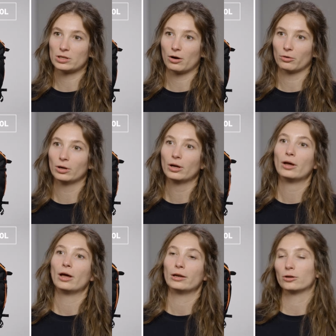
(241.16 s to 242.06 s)
it down
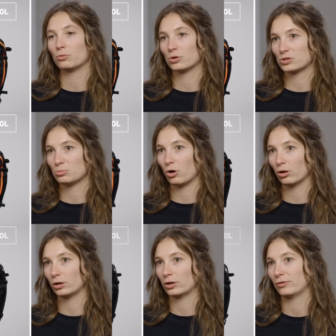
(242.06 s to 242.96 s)
and go on
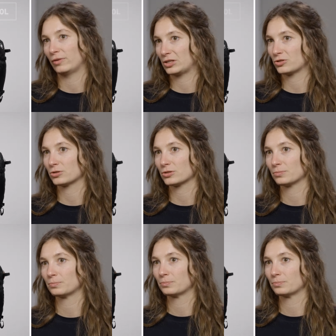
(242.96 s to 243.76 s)
smaller adventures.